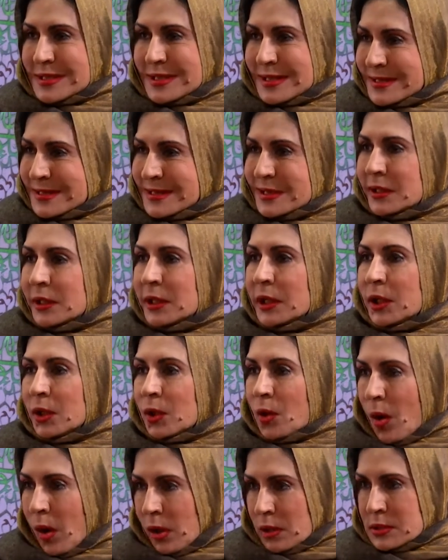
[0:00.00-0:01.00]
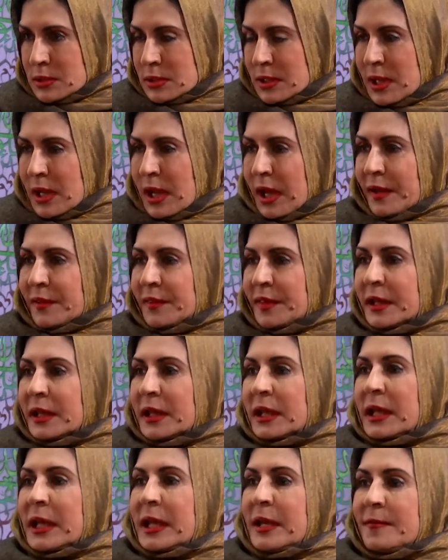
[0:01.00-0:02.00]
Certainly not. Mm. I
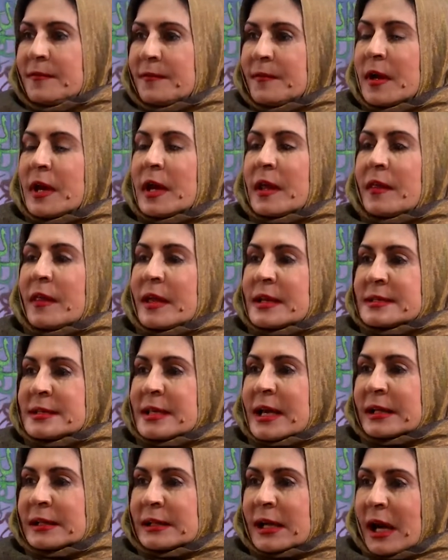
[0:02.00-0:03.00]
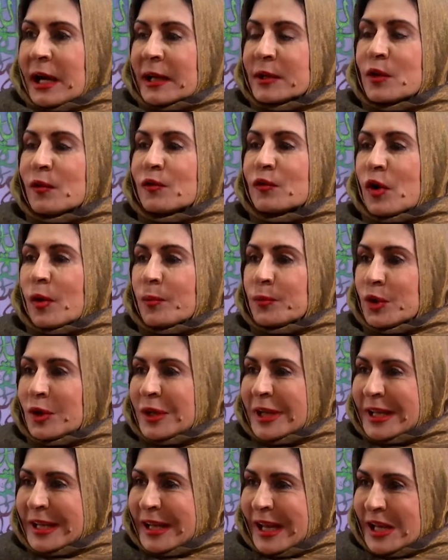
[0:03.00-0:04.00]
think if there's that kind of
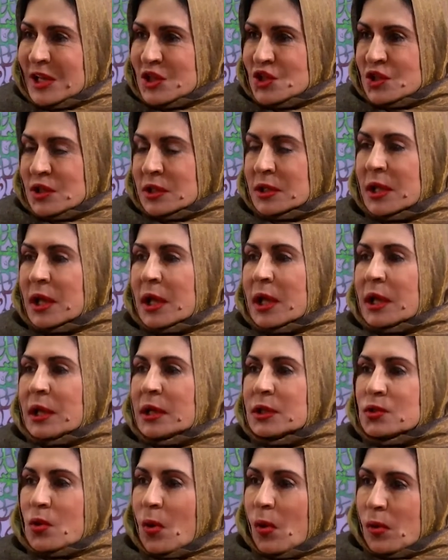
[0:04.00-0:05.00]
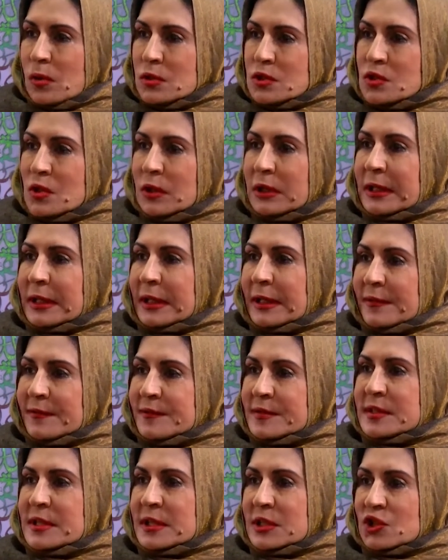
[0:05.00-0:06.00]
communication, it also
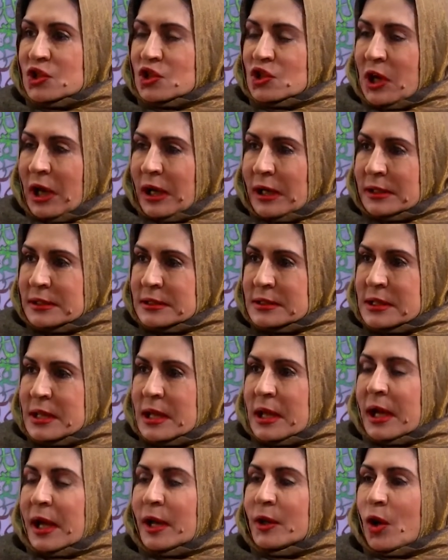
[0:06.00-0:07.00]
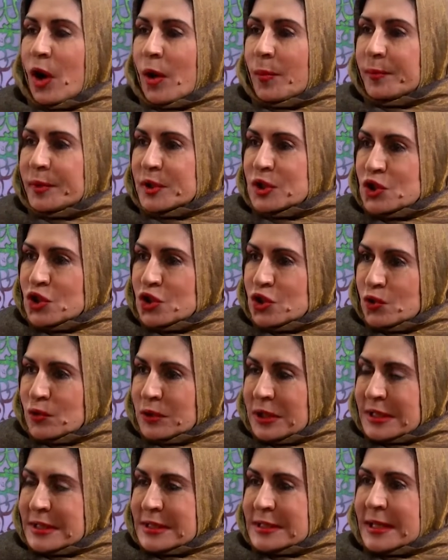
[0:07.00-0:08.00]
gives the child an
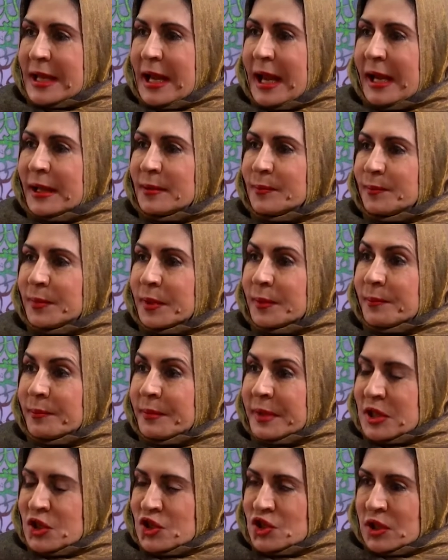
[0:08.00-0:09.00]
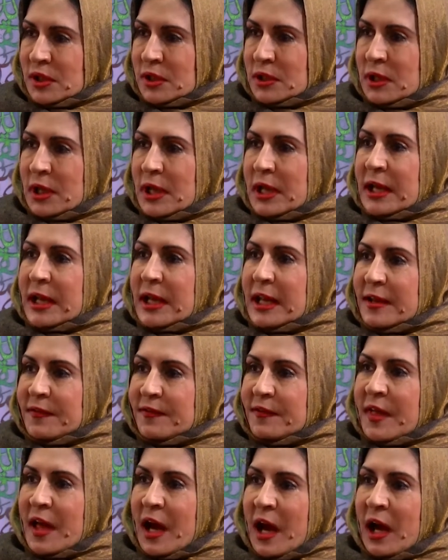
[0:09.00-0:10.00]
opportunity and permission
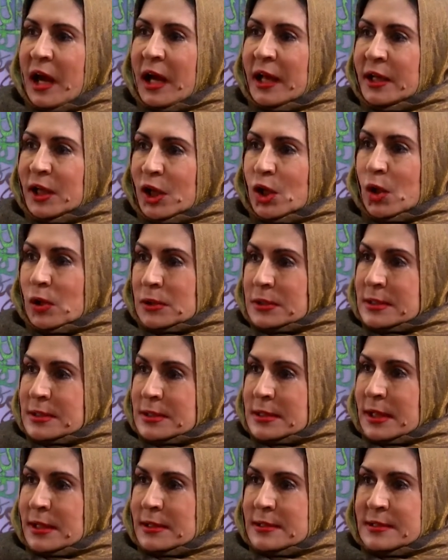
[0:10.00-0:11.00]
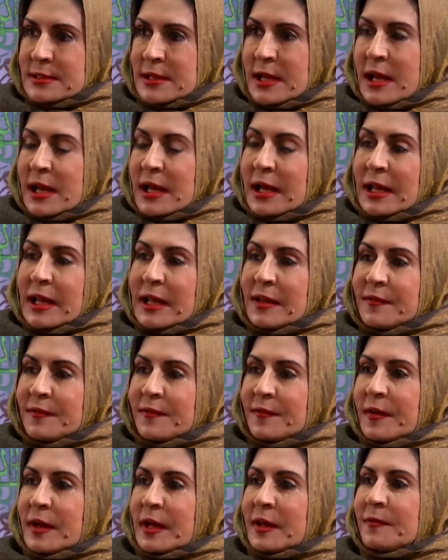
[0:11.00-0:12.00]
if there are any concerns
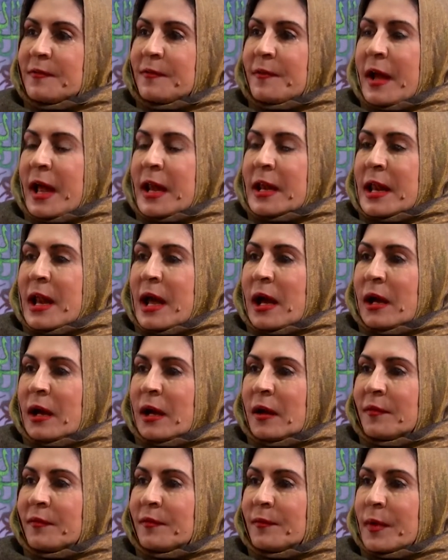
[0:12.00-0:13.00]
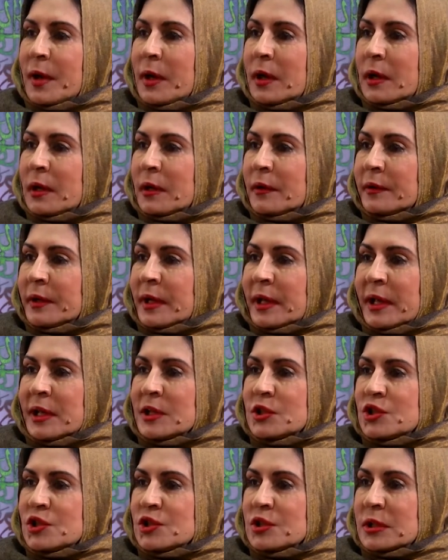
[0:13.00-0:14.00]
if if an uh,
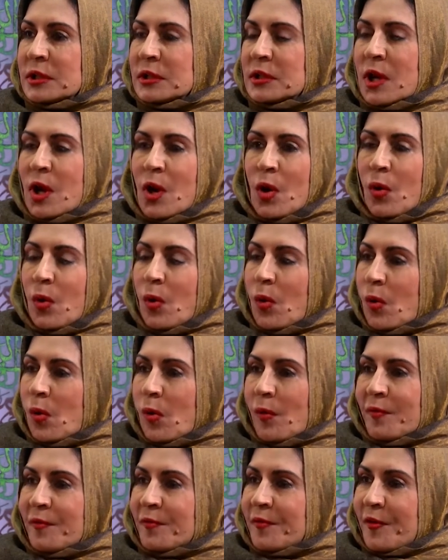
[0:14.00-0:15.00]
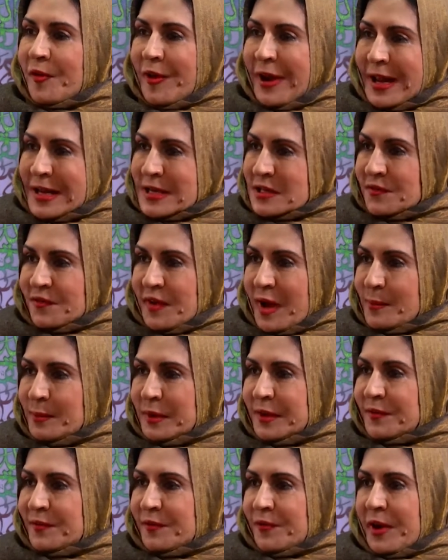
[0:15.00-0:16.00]
relation or friend
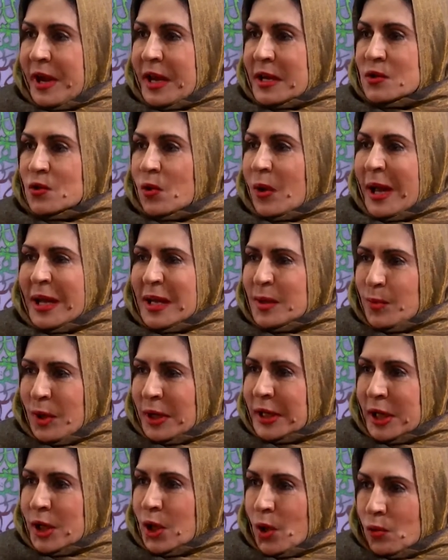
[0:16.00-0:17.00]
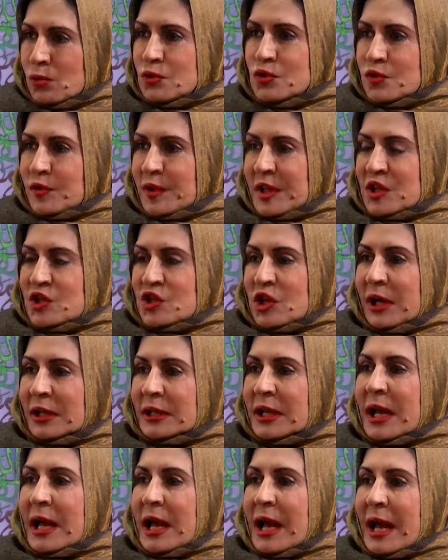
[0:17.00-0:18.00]
family friend mm. or hmm. anybody known to the child
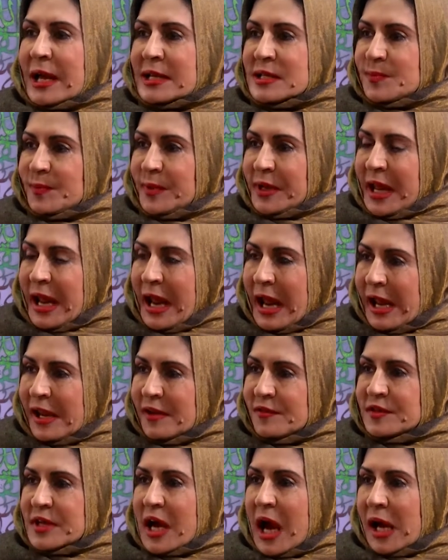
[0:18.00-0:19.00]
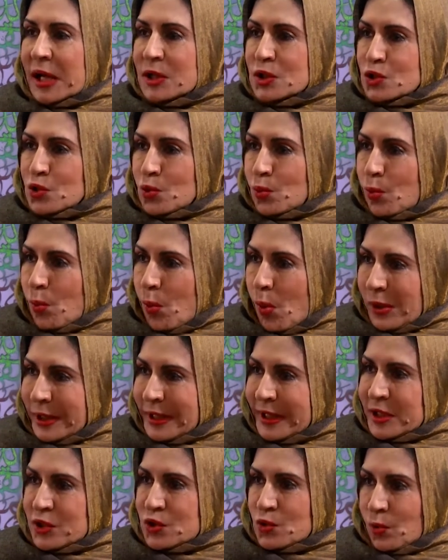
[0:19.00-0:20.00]
has behaved
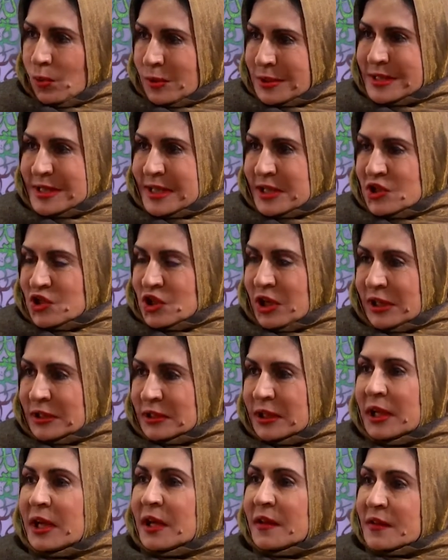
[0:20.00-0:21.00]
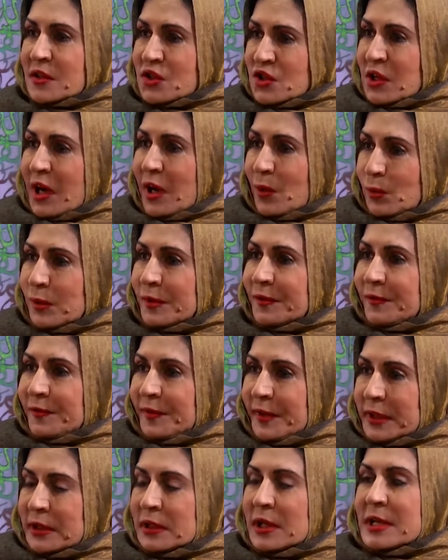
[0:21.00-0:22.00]
untowardly towards the child the child will
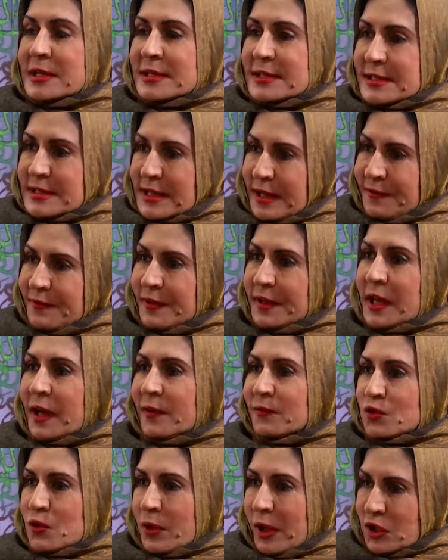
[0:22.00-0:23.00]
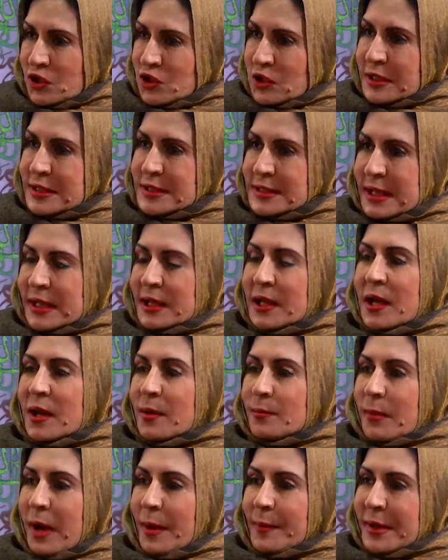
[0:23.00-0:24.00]
feel safe enough to actually say yes.
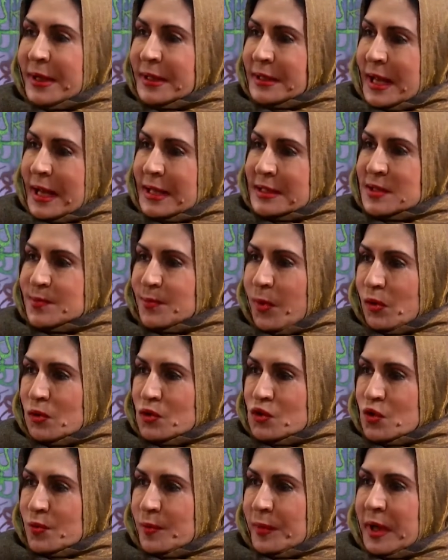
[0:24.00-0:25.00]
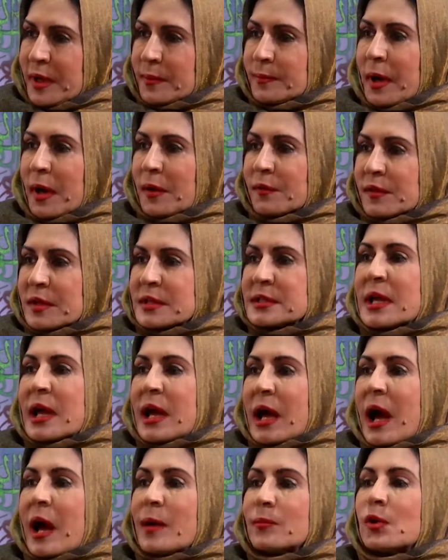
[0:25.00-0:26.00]
mom and dad spoke to me about this
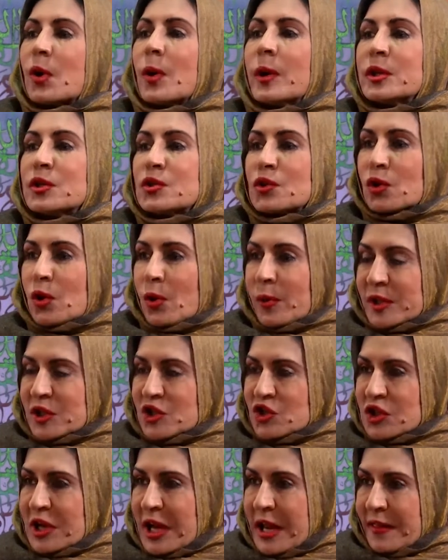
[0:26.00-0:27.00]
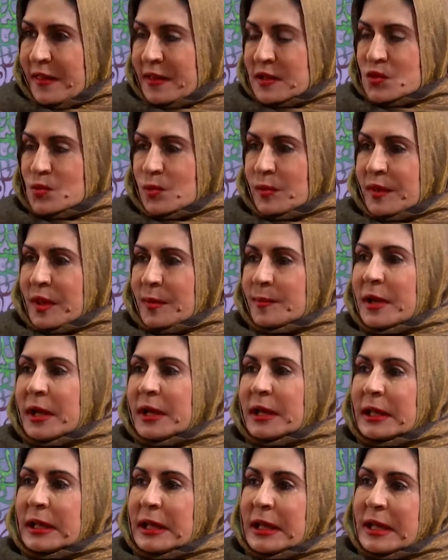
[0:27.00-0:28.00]
I'm going to go and share this with them,
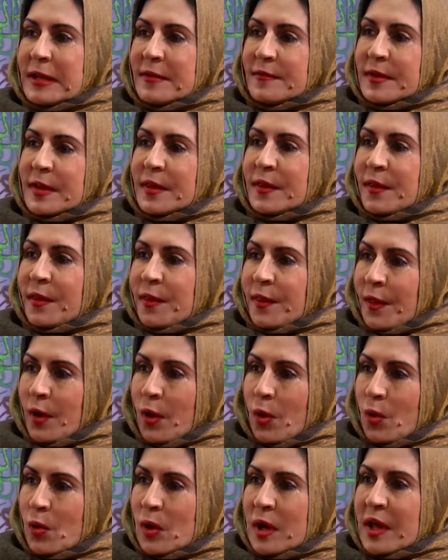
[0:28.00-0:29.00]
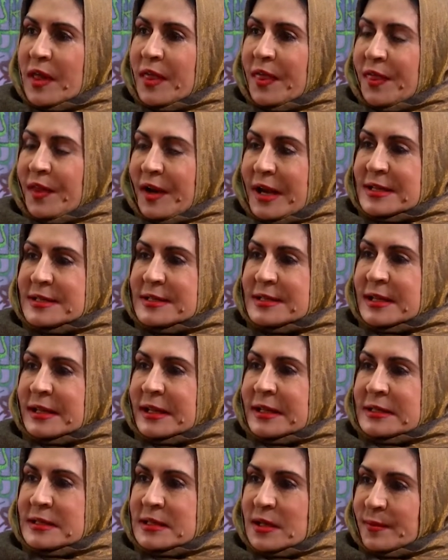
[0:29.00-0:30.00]
even though threats and
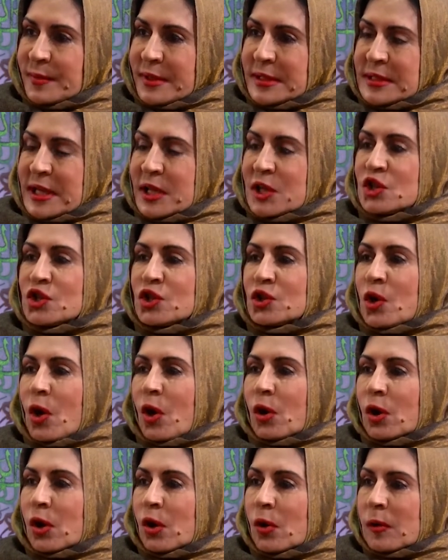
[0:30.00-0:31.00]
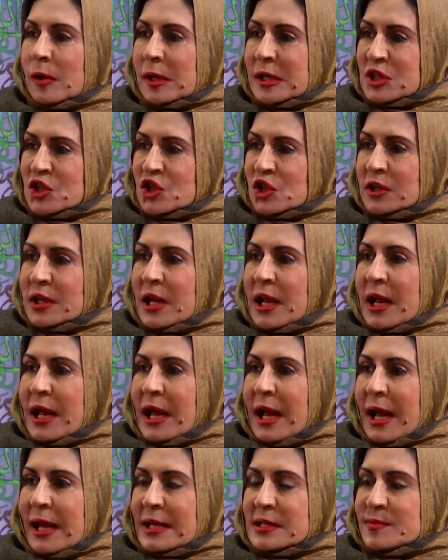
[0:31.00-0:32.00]
intimidation or coercion
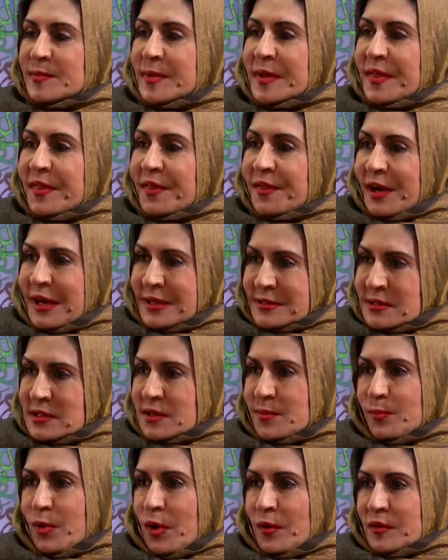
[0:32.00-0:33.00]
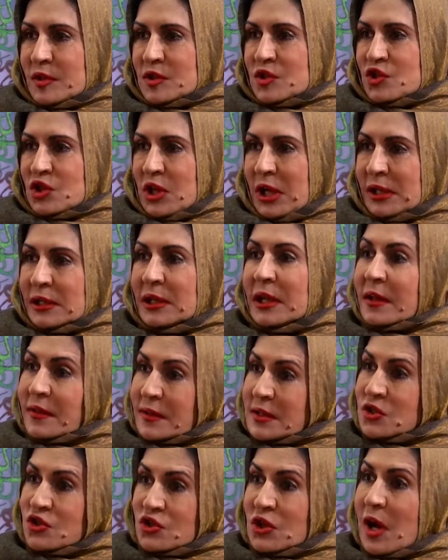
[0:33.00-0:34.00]
has been thrust upon this child,
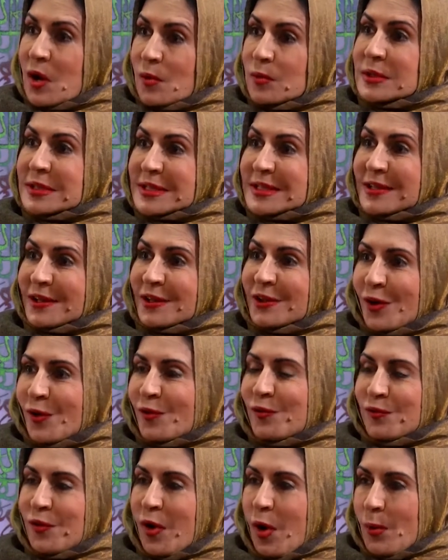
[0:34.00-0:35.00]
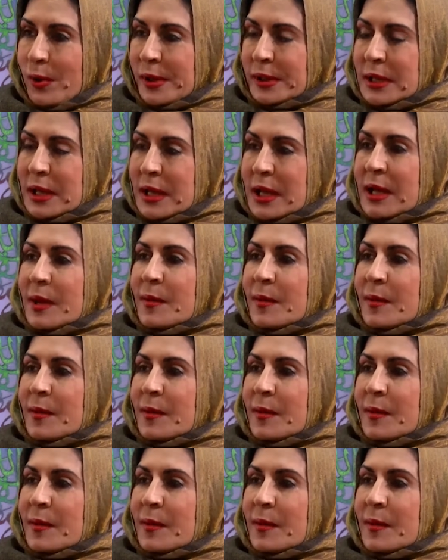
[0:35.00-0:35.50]
this child will still go forward.